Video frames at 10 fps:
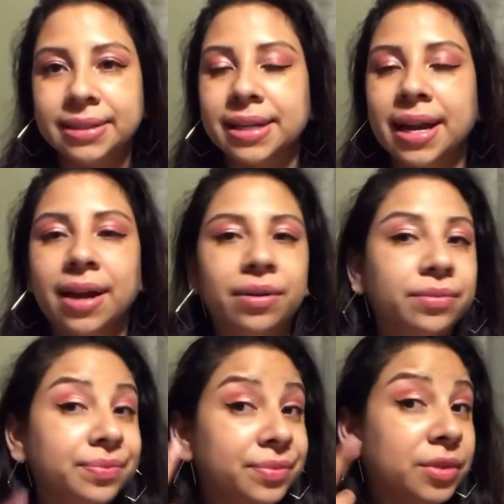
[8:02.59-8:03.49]
And I
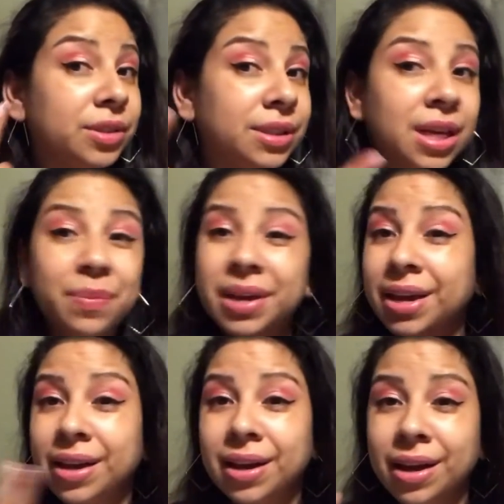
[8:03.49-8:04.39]
don't, you see me,
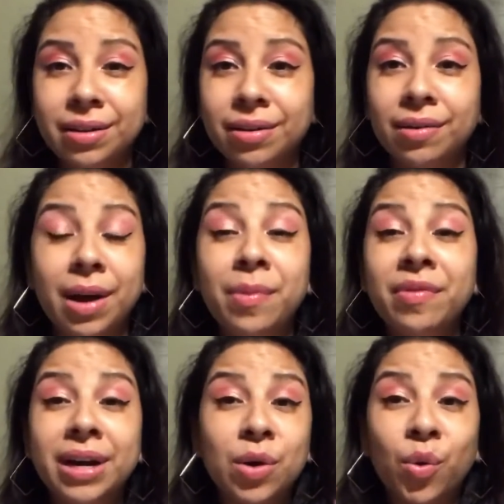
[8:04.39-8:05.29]
and no, I'm
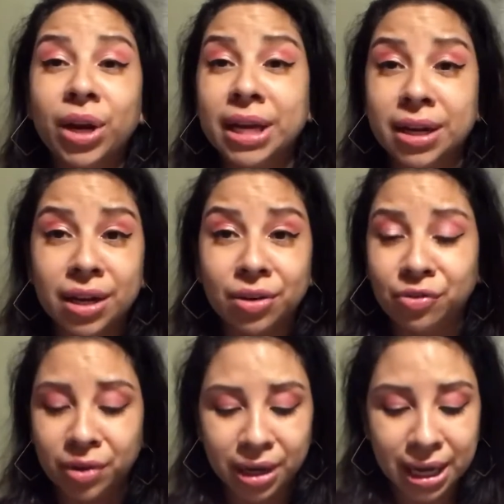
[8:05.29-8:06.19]
already oily enough
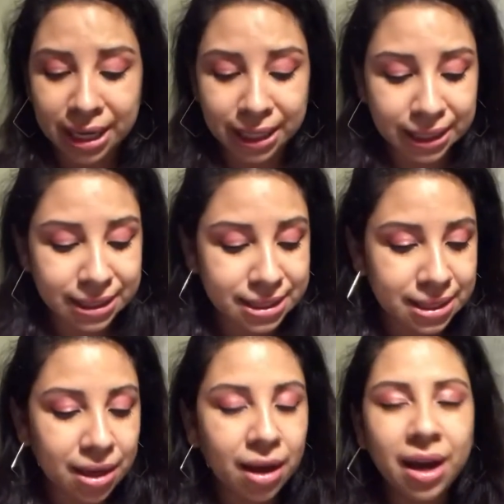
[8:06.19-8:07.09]
for any highlights,
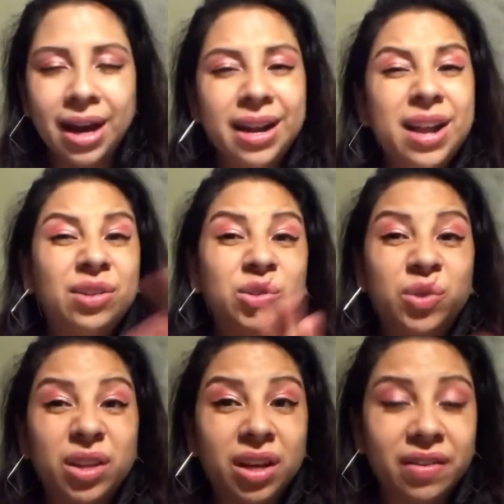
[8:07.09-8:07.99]
and I don't do
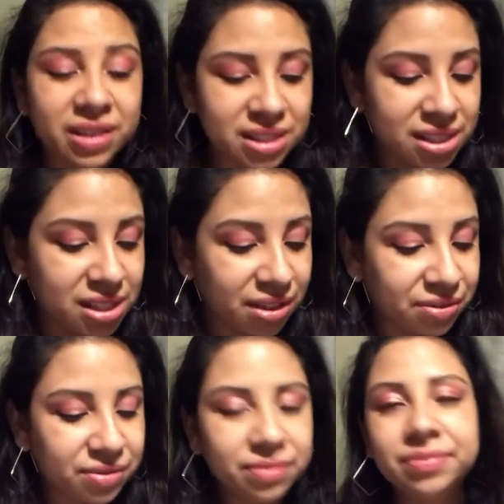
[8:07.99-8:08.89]
all that crazy
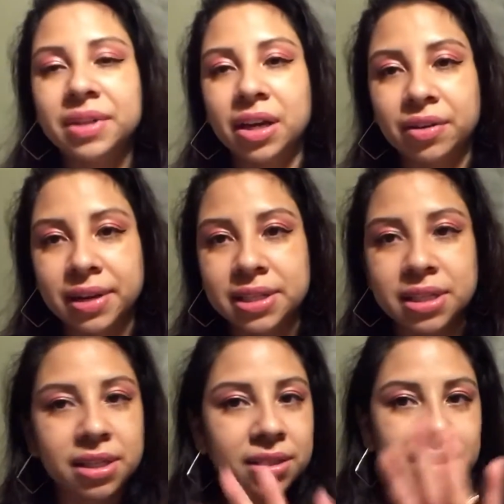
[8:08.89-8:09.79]
stuff. Not
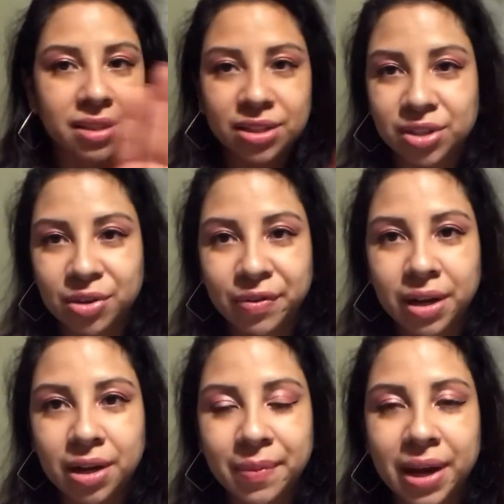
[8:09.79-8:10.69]
crazy, not trying to offend
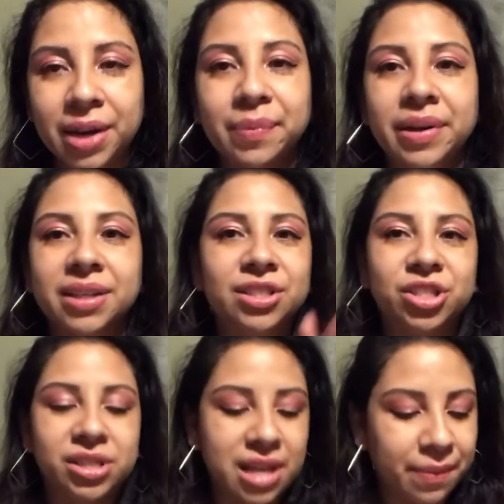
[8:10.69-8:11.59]
anybody, but
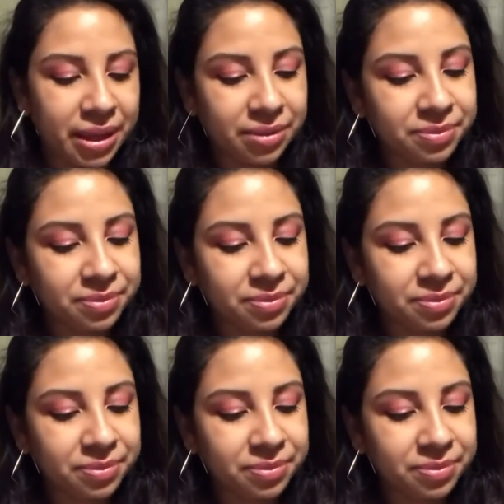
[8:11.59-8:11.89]
just not me.